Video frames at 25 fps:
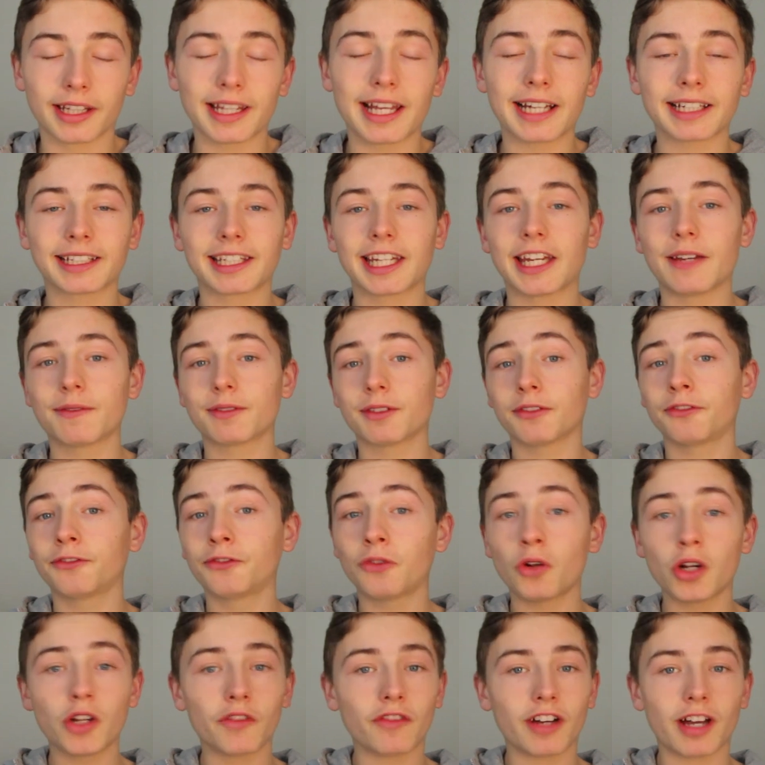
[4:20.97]
And that gives
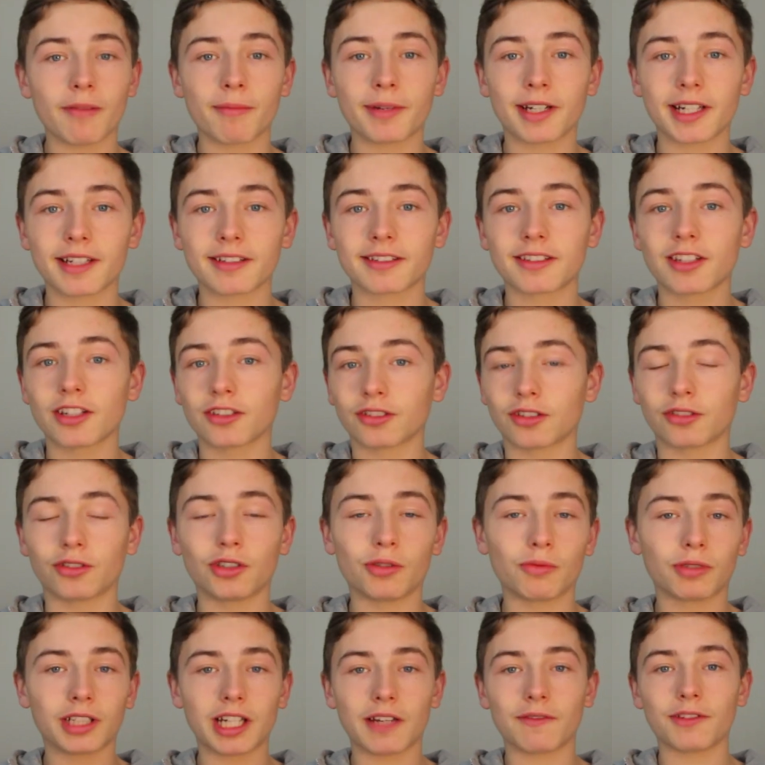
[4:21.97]
45 minutes to
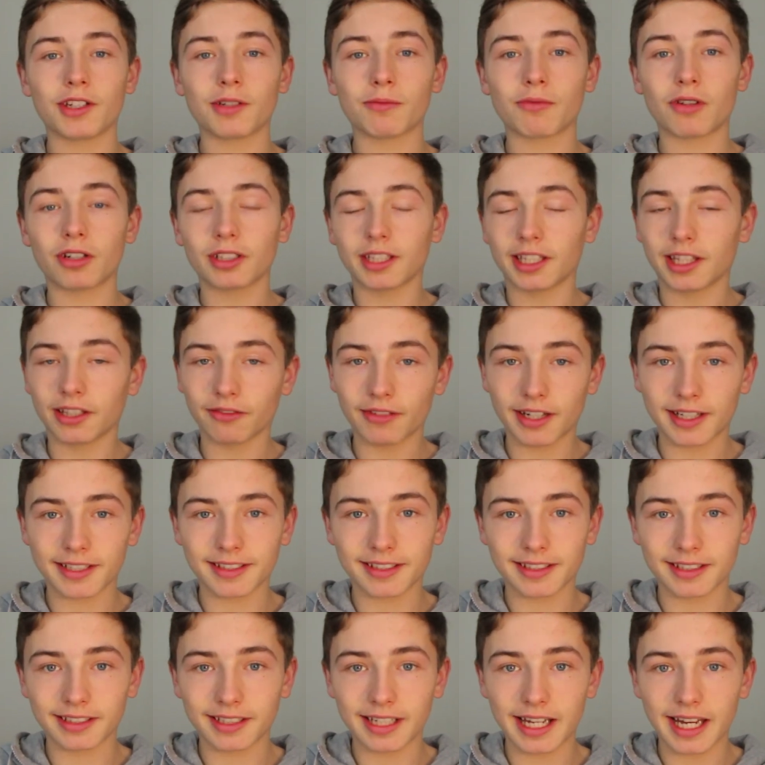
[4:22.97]
do whatever you want in the
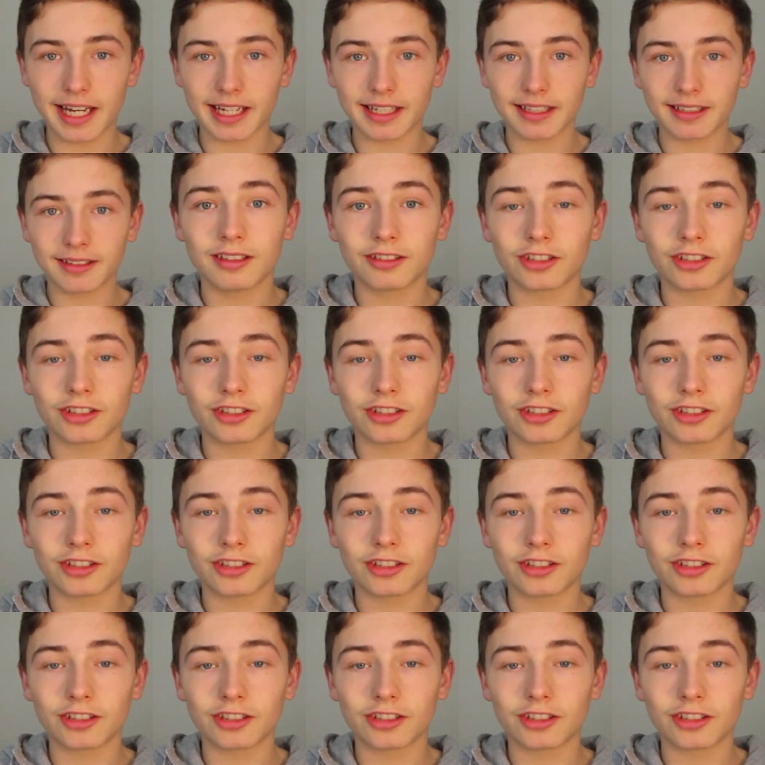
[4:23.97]
rest of the day.